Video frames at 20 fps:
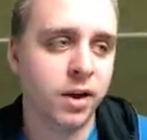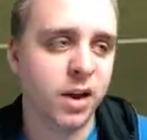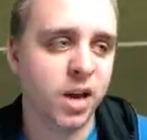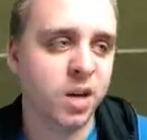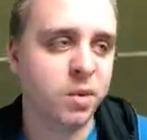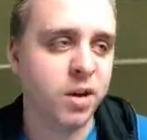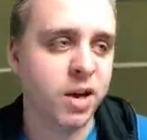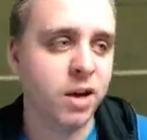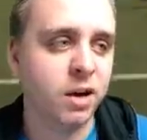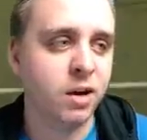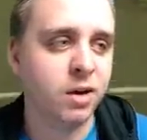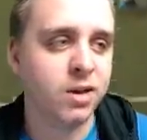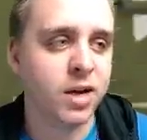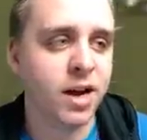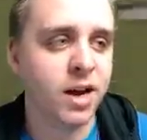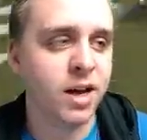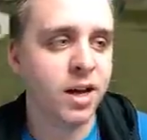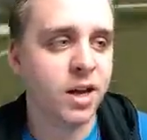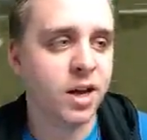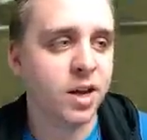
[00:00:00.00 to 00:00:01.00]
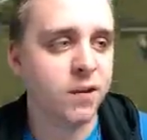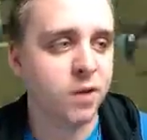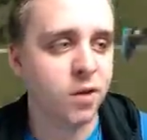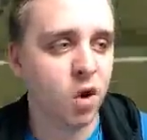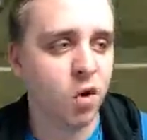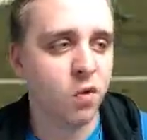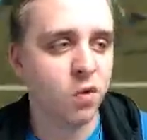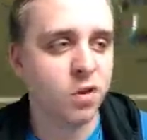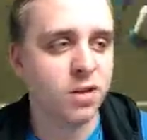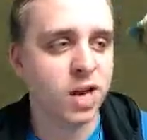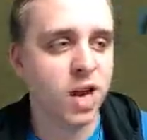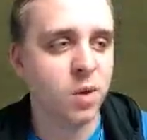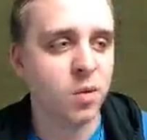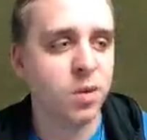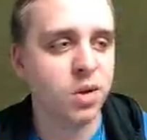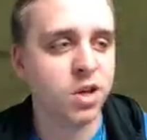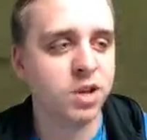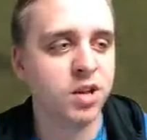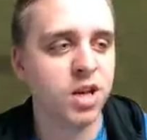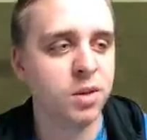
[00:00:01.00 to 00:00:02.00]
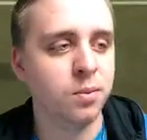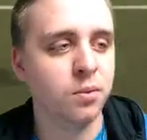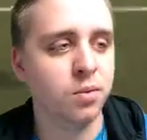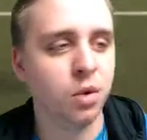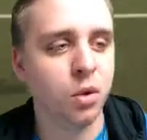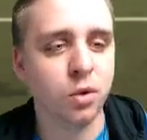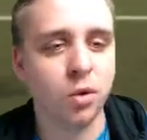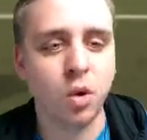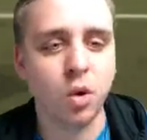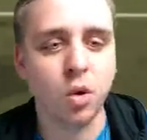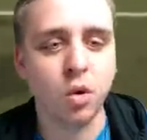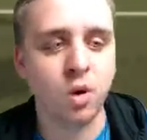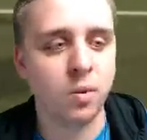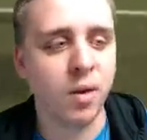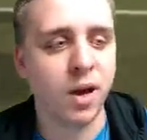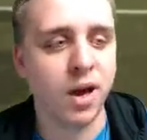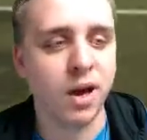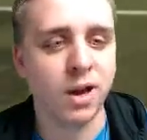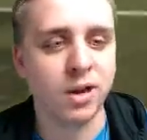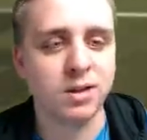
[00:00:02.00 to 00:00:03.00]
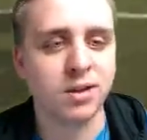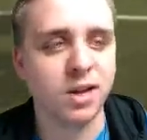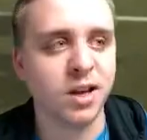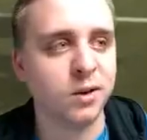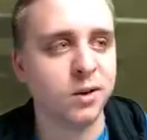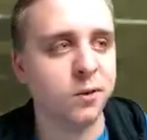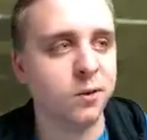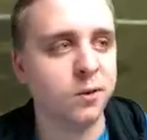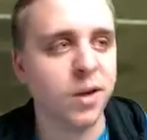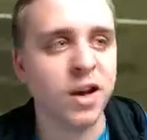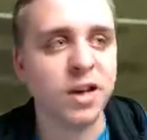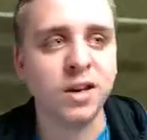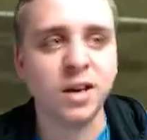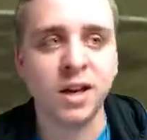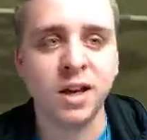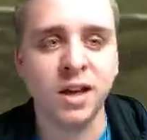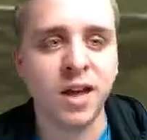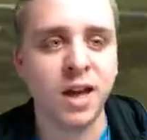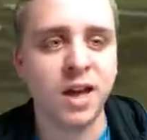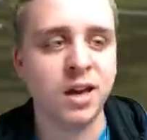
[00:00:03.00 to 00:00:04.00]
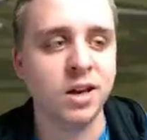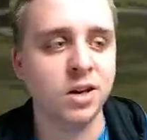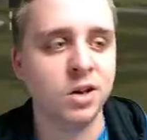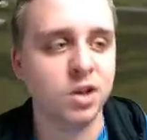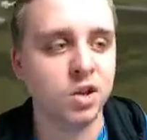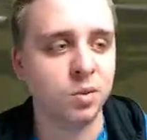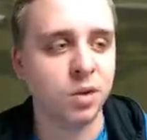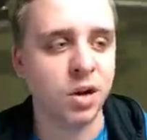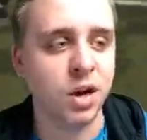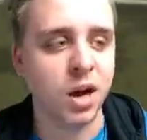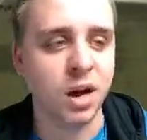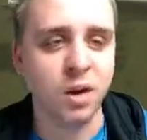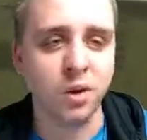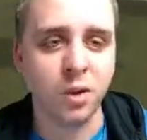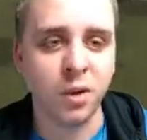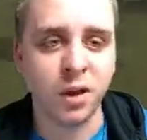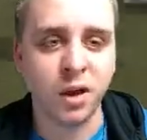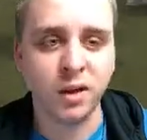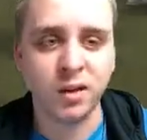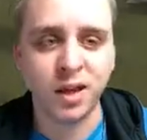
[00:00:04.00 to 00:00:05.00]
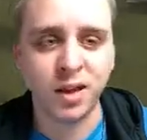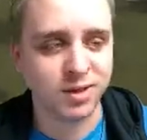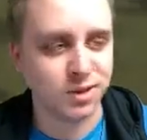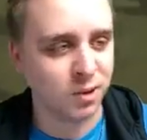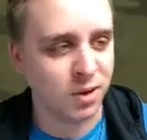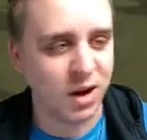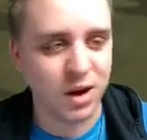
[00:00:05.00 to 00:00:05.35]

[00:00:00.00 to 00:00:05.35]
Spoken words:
Like, it'd be entertaining if in overtime we just had both quarterbacks like fight in a cage, but I don't think that's